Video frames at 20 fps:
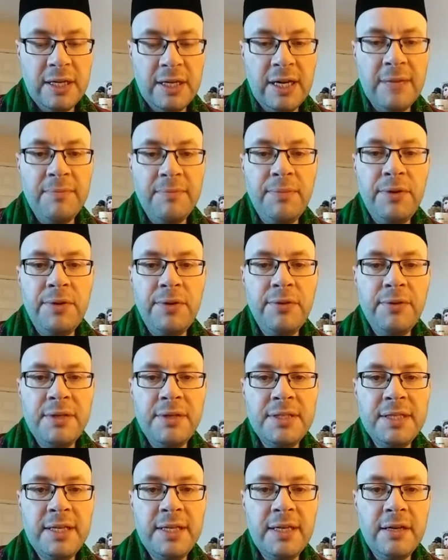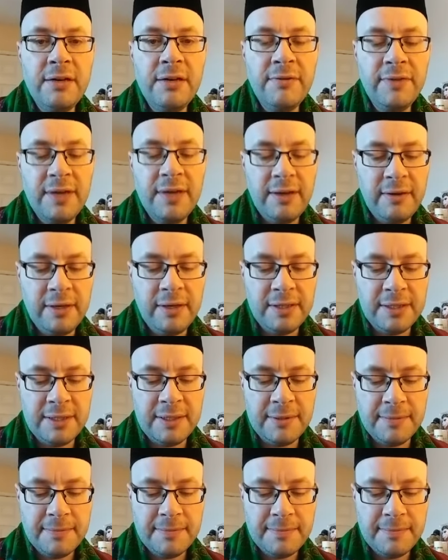and purity of character.